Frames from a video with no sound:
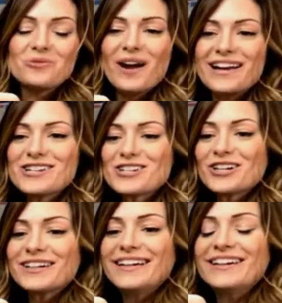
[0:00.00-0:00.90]
a white
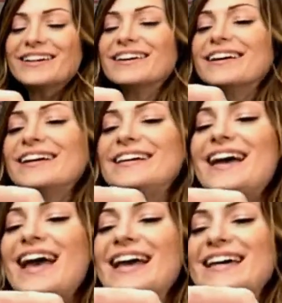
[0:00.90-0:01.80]
shirt here,
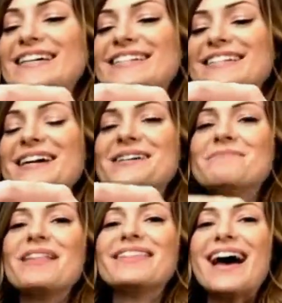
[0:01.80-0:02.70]
and
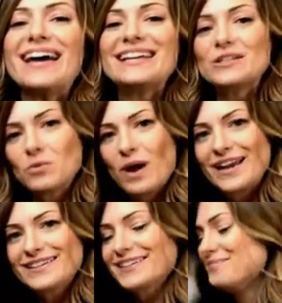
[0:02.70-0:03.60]
um, that is
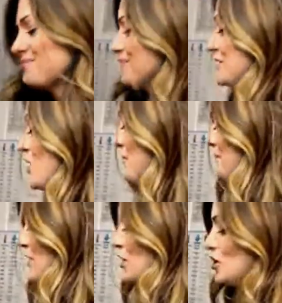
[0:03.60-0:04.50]
white. So
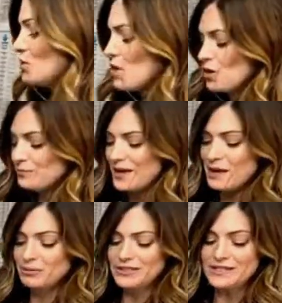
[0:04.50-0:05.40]
you won't be
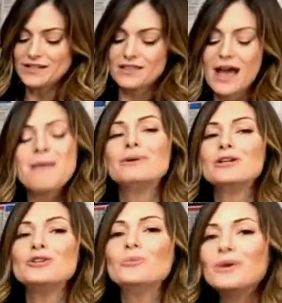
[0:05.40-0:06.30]
able to see that,
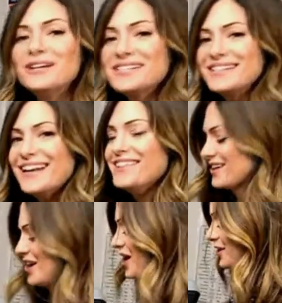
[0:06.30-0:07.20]
but you will see the
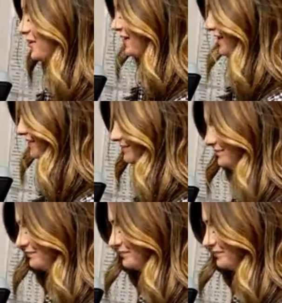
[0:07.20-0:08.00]
color run.